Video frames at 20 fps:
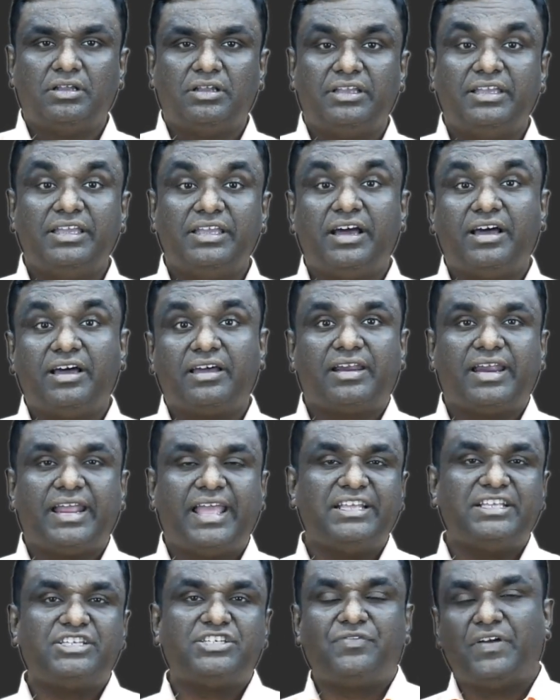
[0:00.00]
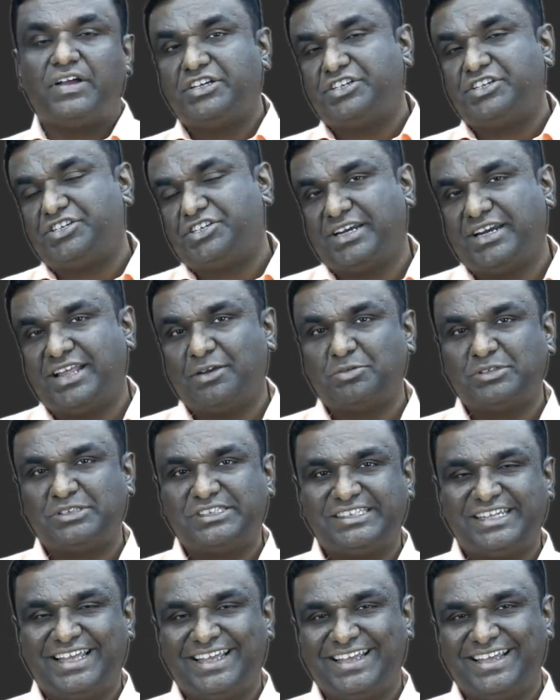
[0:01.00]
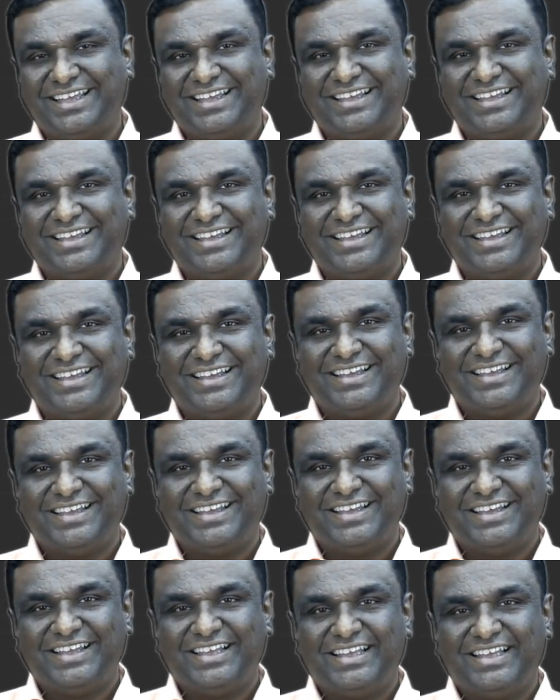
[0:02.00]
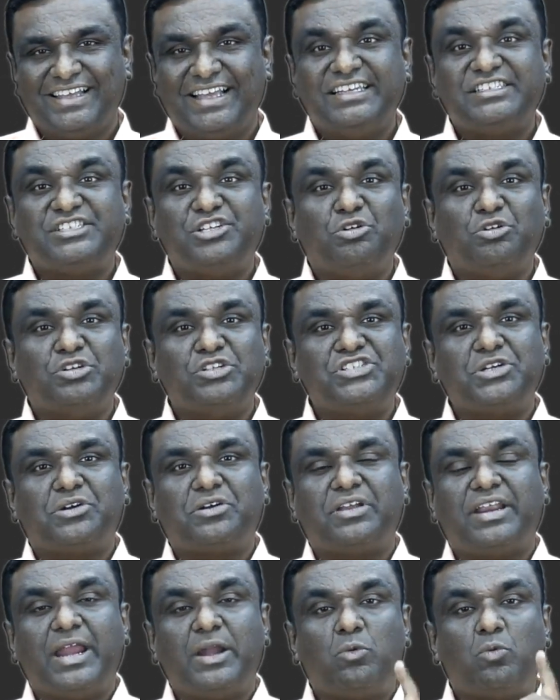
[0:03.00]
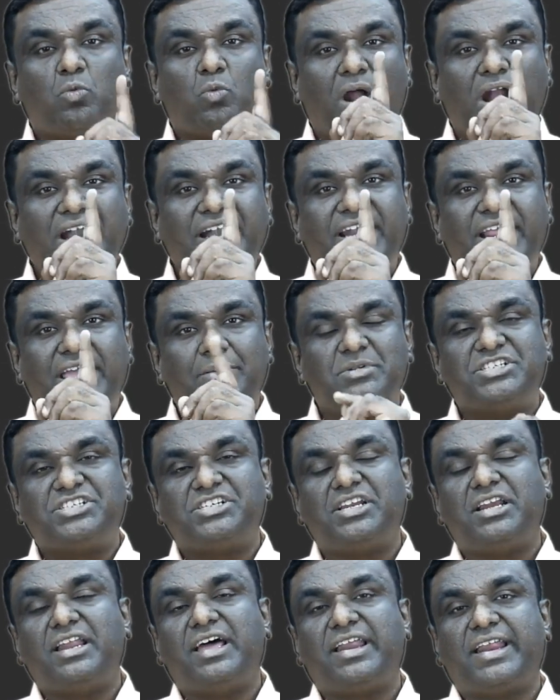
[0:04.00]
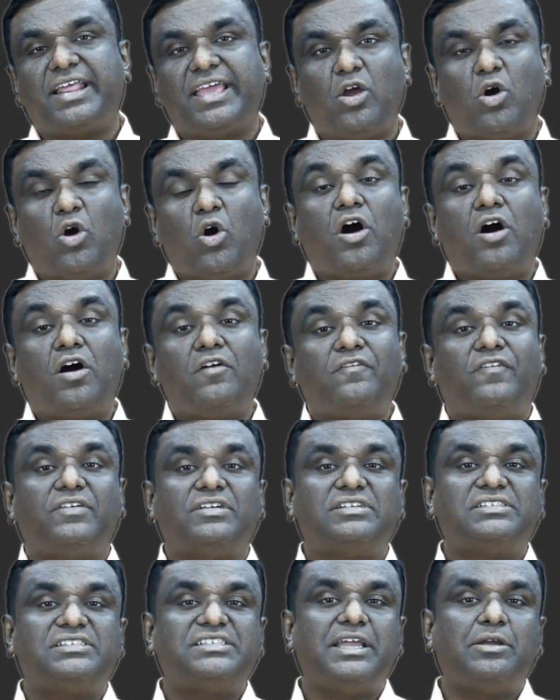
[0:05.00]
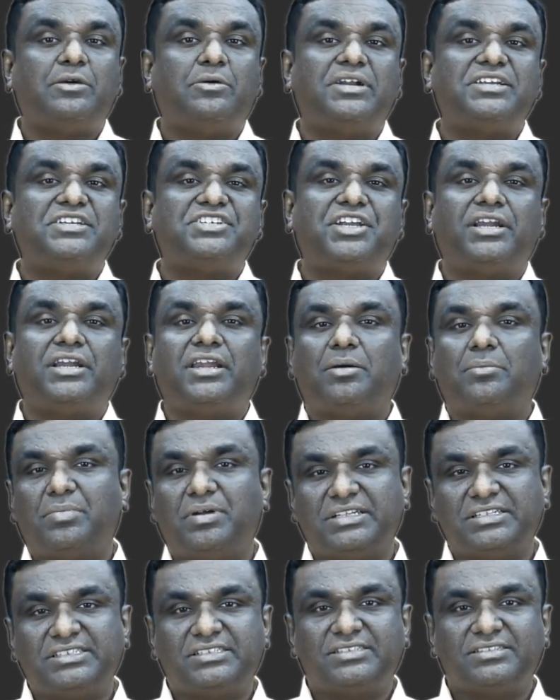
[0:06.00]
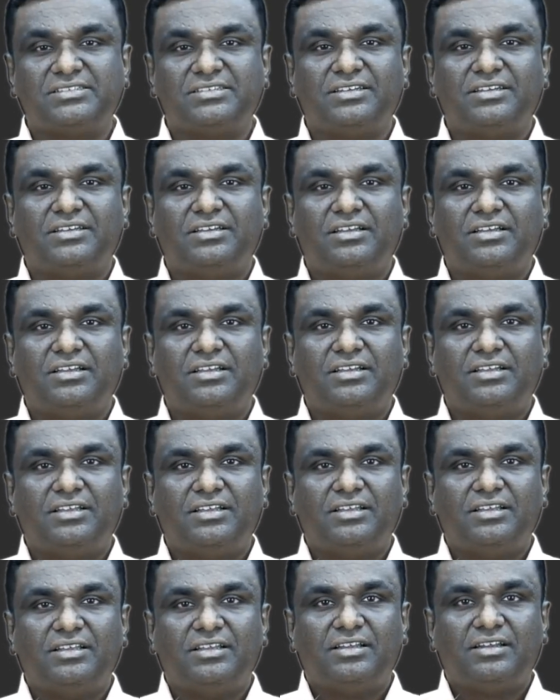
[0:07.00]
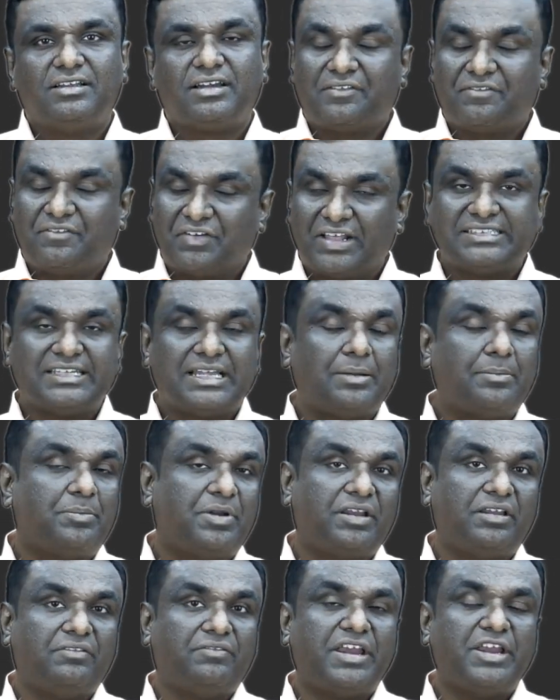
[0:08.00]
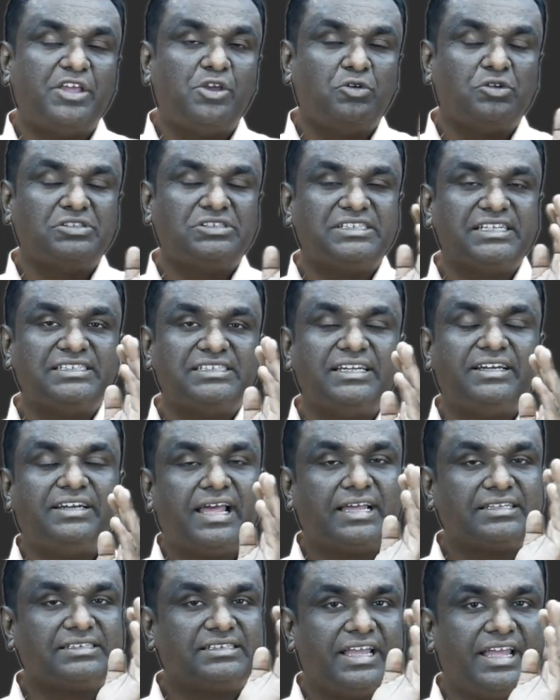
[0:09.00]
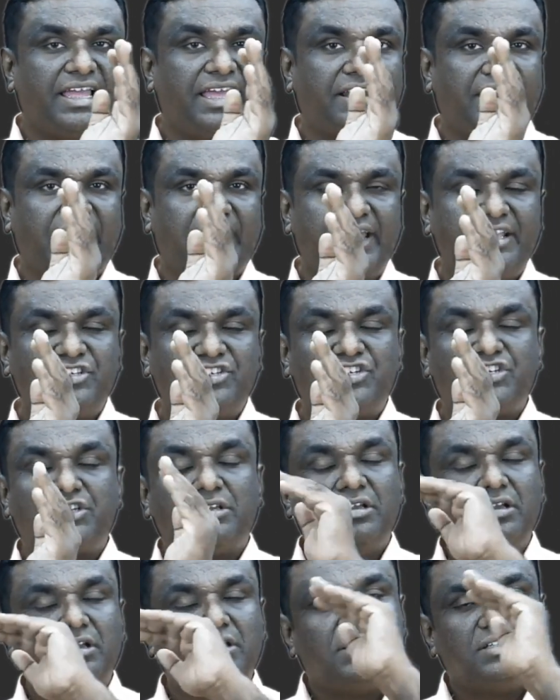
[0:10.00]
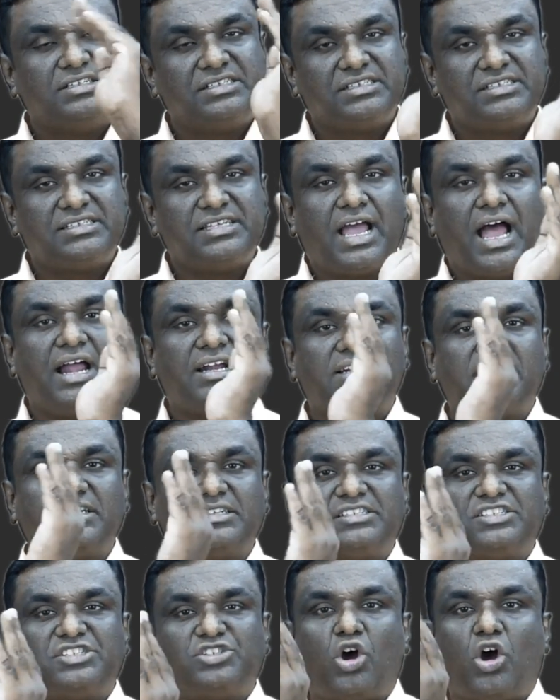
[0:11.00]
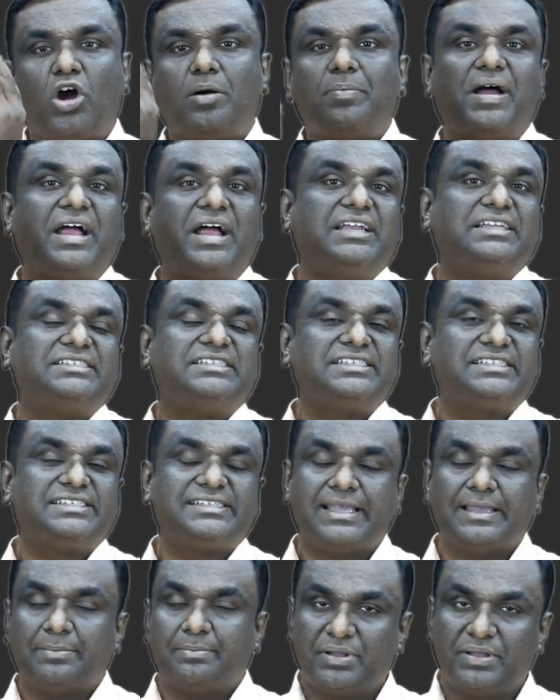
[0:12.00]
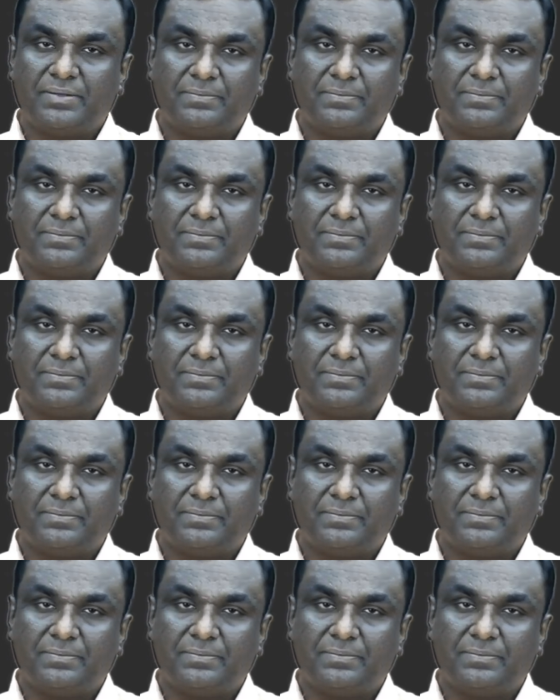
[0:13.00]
arrange function, I would say, is used to create one-dimensional array of sequential numbers. Like for example, when you use the syntax arrange, start, stop, and step,